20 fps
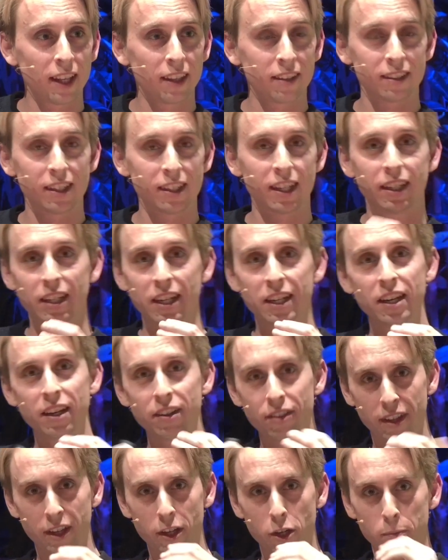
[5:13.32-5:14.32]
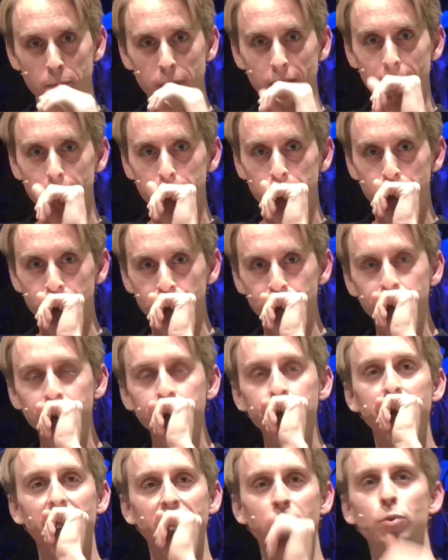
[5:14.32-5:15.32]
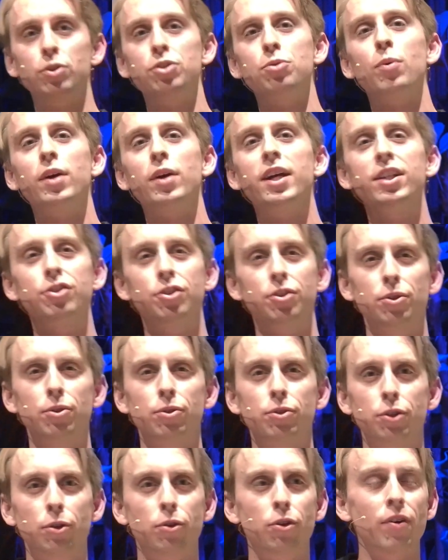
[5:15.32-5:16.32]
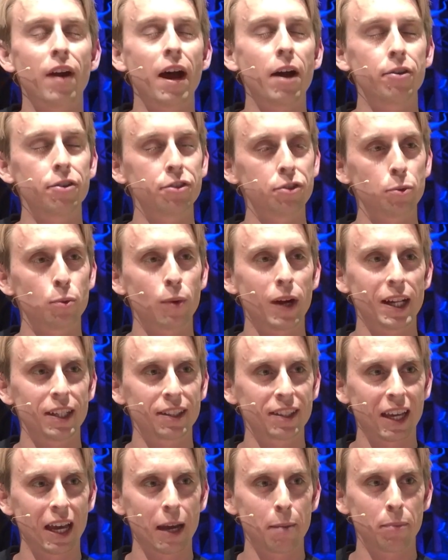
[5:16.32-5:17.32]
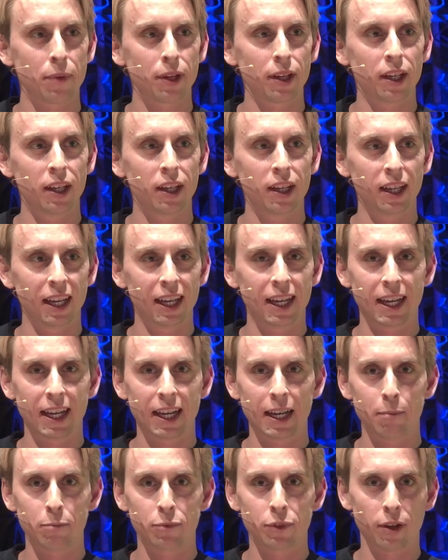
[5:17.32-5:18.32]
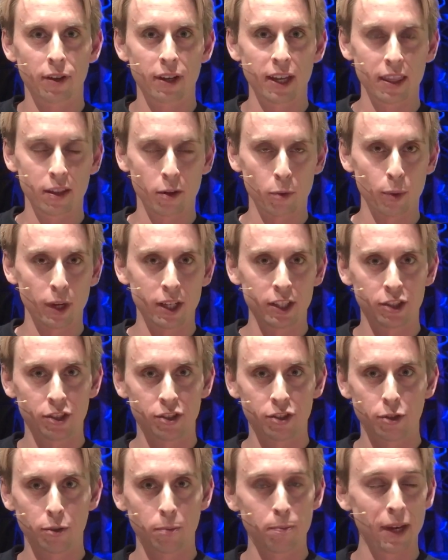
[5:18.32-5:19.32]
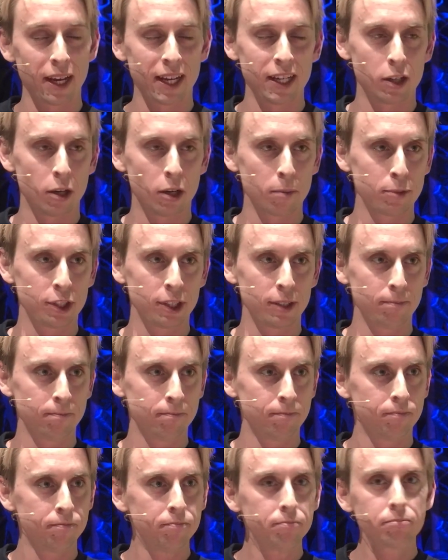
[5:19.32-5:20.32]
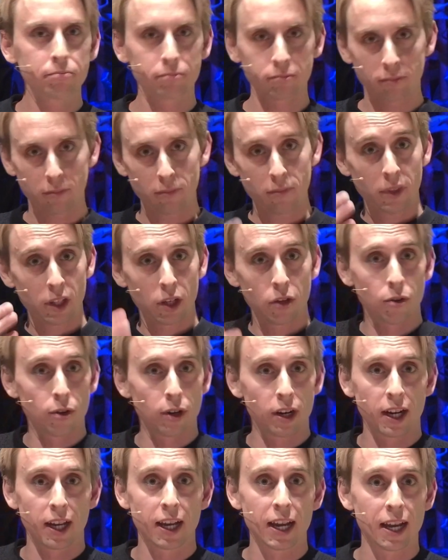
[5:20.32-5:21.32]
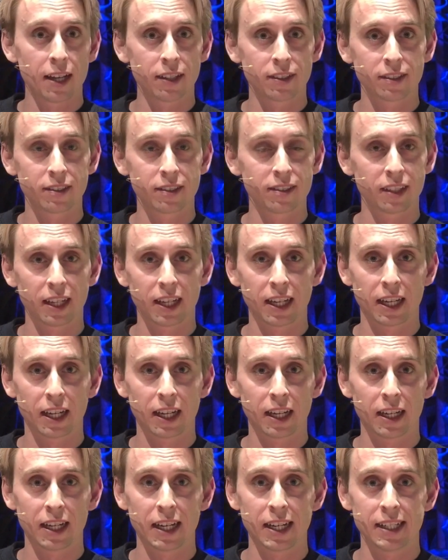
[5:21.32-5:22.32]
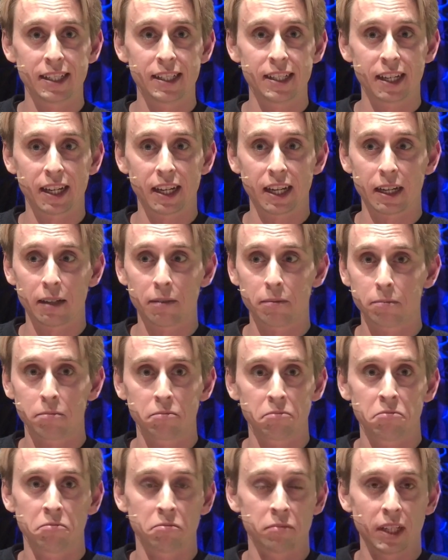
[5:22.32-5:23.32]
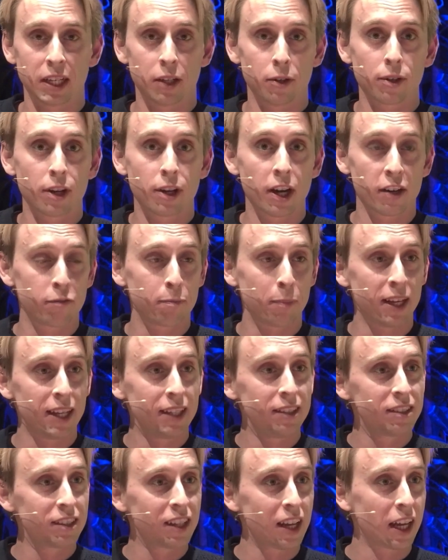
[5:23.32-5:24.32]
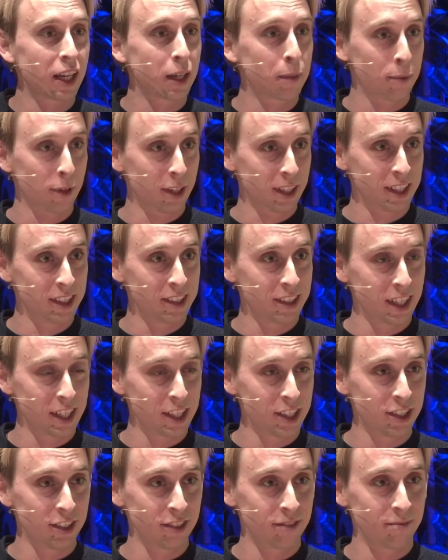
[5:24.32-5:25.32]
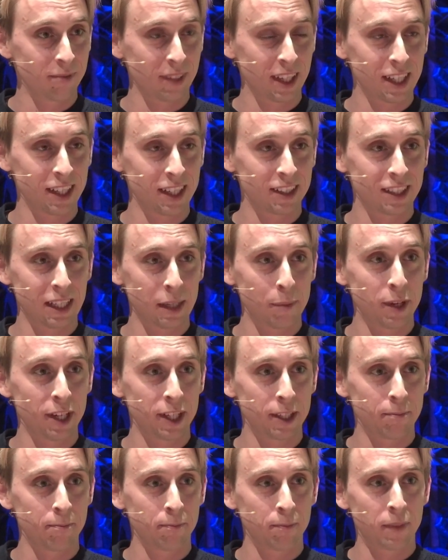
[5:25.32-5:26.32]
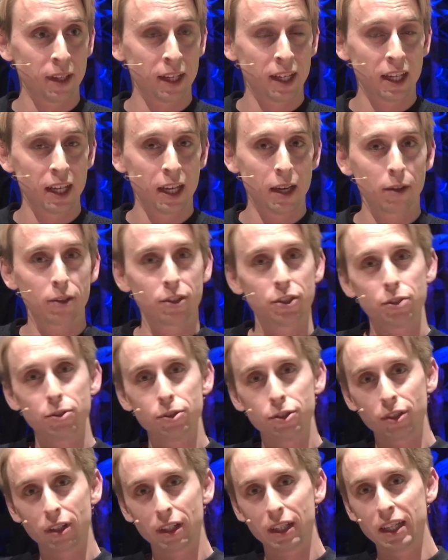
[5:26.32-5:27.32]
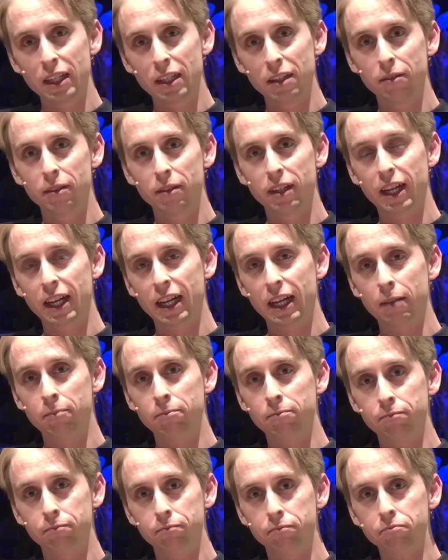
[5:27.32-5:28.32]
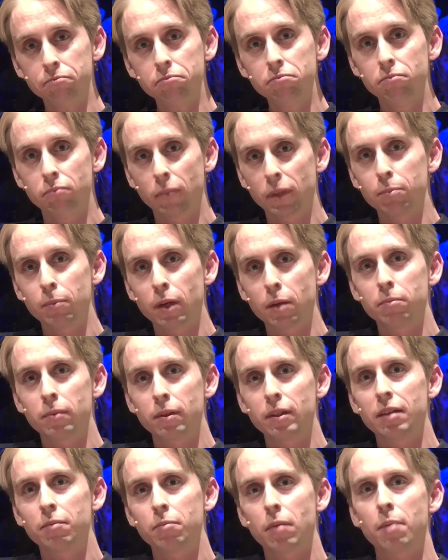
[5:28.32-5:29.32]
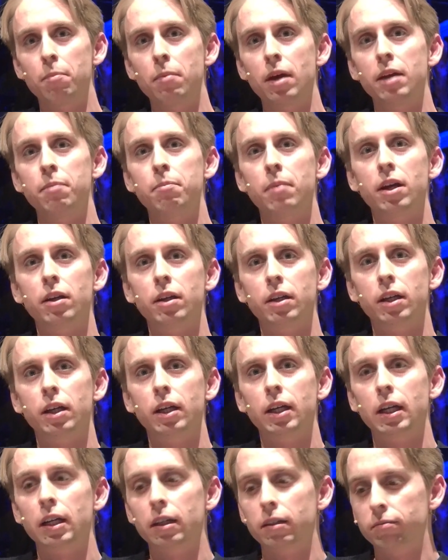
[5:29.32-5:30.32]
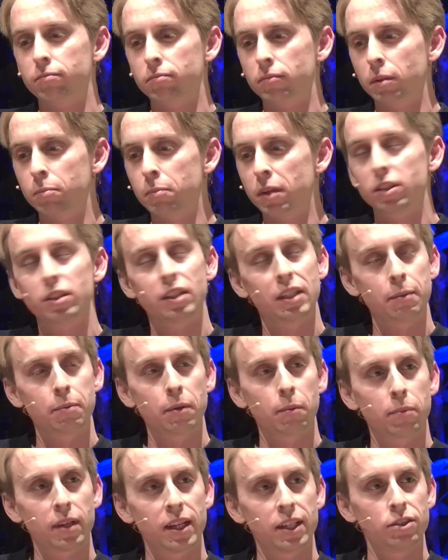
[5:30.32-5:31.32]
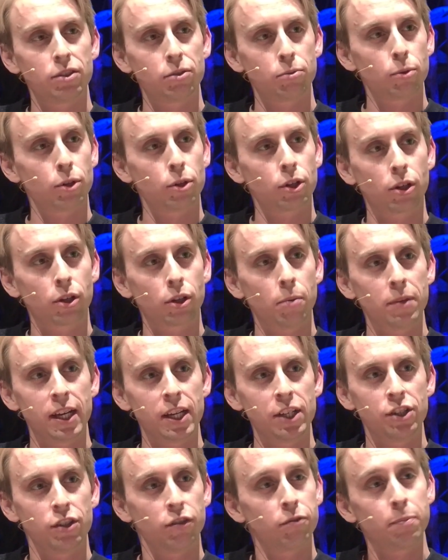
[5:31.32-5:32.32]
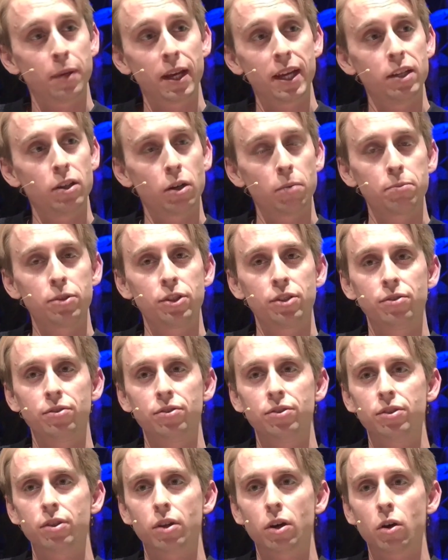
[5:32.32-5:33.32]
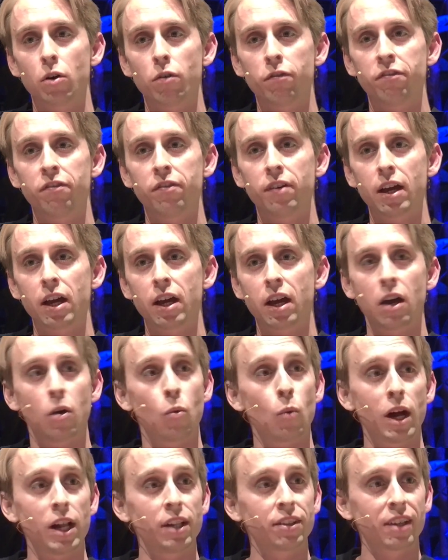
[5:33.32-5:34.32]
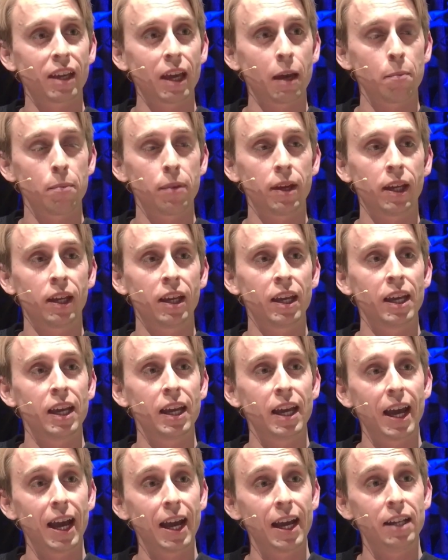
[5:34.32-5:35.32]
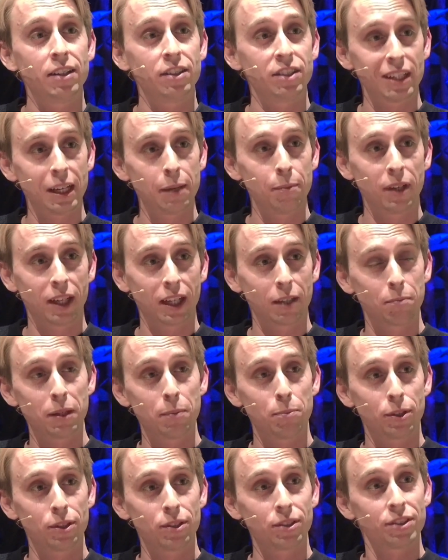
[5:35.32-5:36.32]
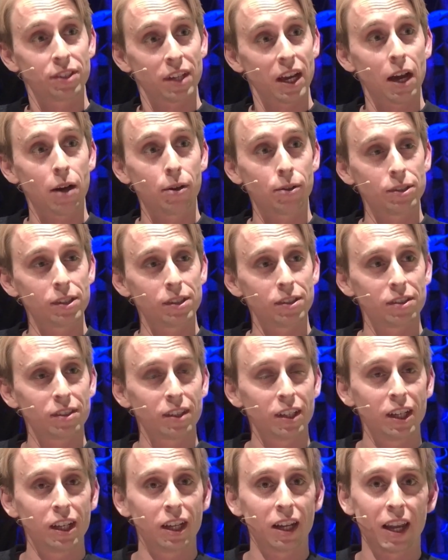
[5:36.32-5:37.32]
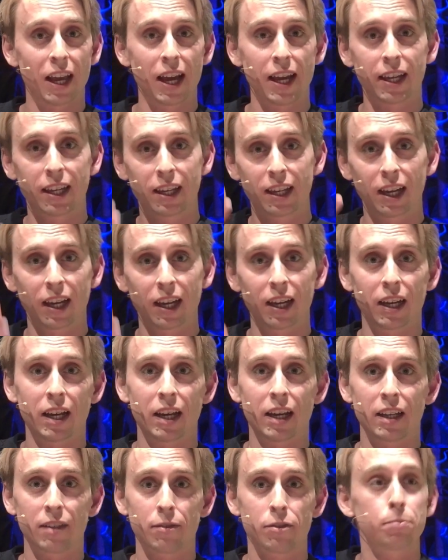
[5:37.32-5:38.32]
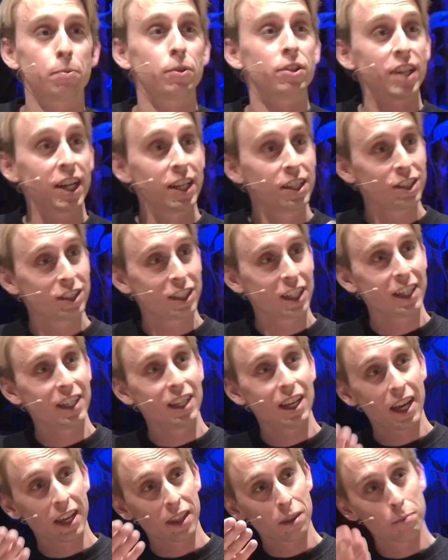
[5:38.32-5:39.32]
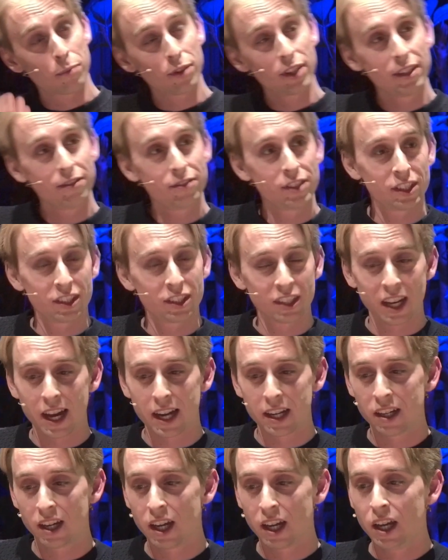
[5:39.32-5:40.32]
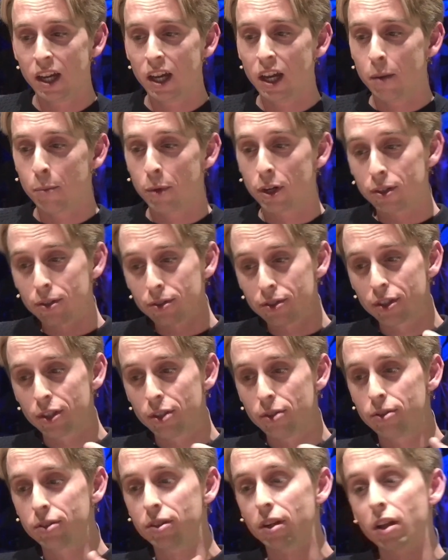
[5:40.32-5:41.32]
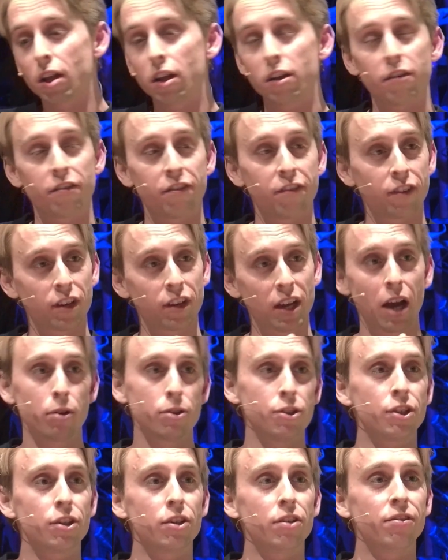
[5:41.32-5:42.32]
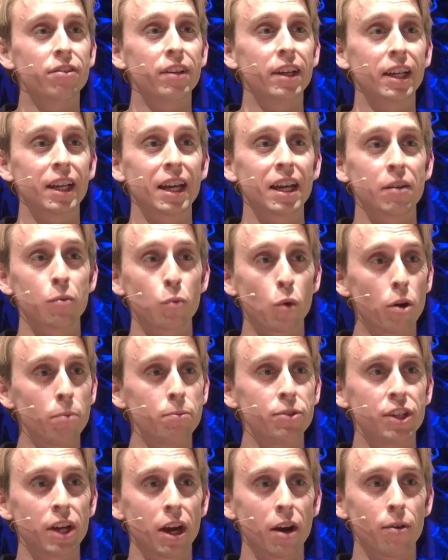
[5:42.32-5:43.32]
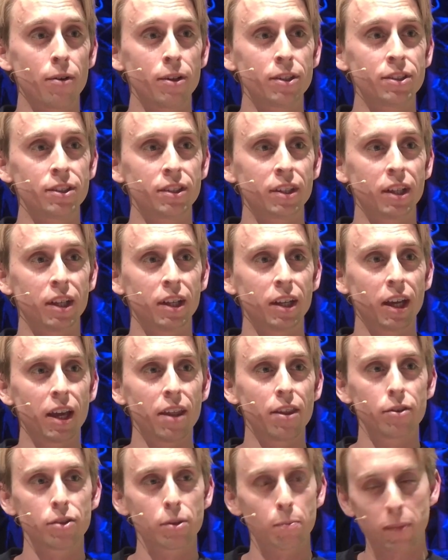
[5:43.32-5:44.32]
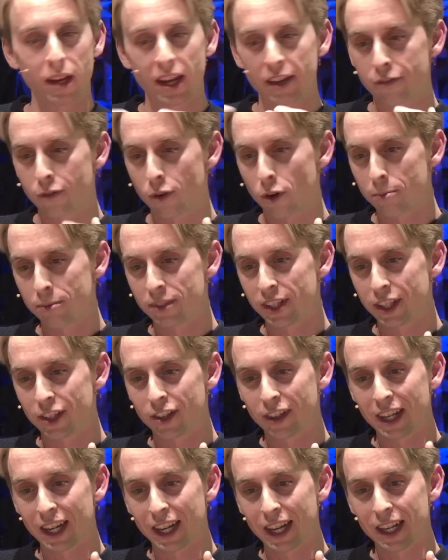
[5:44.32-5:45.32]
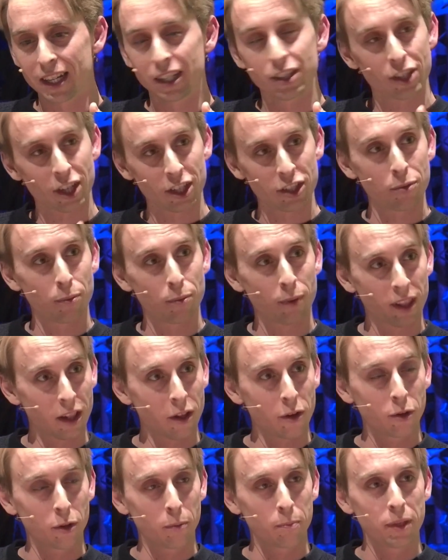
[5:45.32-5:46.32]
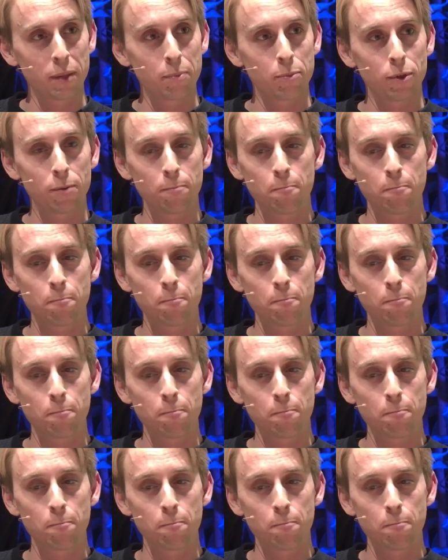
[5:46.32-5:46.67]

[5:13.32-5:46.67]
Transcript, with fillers: In, in Ethiopia, it was way too too crowded to wild camp, um, so I either went to paid option, or I asked uh, at uh, all kind of places like a police station, "Can mm. I sleep here?" Mm-hmm. It was usually. Um, My my my my my, uh, my sleeping places were a combination of paid options, of uh, wild camping, and sleeping at people's houses, like uh, spontaneously, like the previous slide, but also used a lot of couch surfing and warm showers. And those are platforms that you can get in touch with local people,